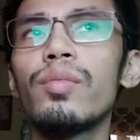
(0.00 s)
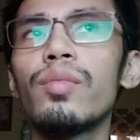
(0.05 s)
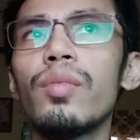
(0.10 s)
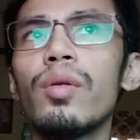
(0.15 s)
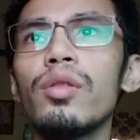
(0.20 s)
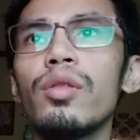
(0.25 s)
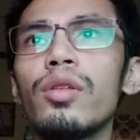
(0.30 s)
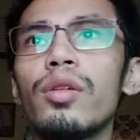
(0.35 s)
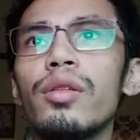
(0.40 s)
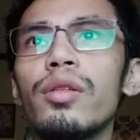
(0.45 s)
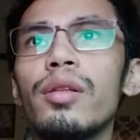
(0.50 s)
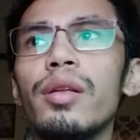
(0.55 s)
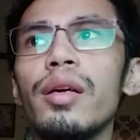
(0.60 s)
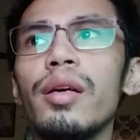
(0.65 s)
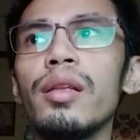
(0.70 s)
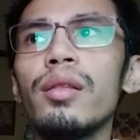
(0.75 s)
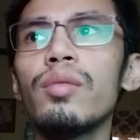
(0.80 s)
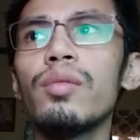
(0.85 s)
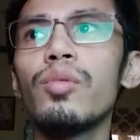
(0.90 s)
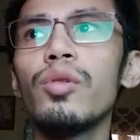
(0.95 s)
button,
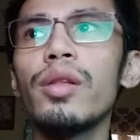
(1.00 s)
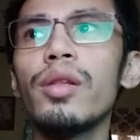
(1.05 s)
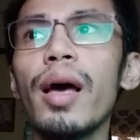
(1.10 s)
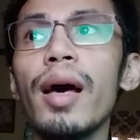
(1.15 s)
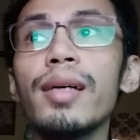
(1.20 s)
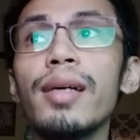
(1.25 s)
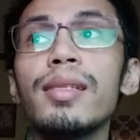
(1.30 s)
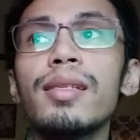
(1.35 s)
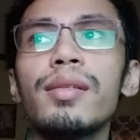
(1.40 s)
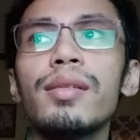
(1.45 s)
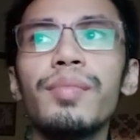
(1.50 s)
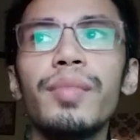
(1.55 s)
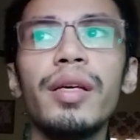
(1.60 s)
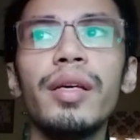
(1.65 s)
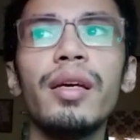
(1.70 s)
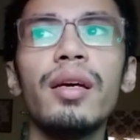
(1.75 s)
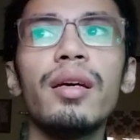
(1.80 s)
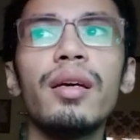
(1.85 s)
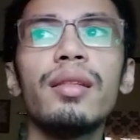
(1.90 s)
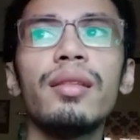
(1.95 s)
it would ask
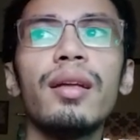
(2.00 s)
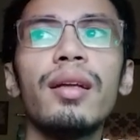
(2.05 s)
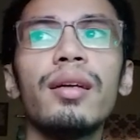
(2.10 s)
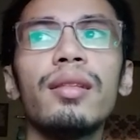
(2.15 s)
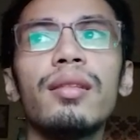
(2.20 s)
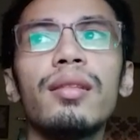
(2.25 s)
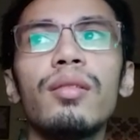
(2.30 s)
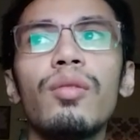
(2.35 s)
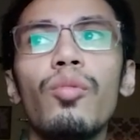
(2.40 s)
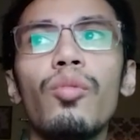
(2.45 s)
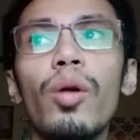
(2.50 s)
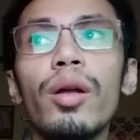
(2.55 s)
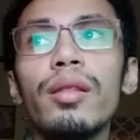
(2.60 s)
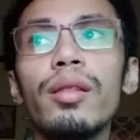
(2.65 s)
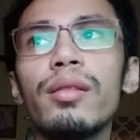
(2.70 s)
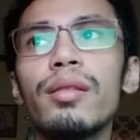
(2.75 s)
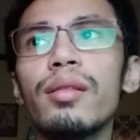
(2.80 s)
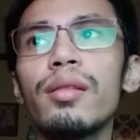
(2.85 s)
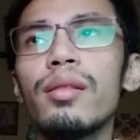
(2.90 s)
me that what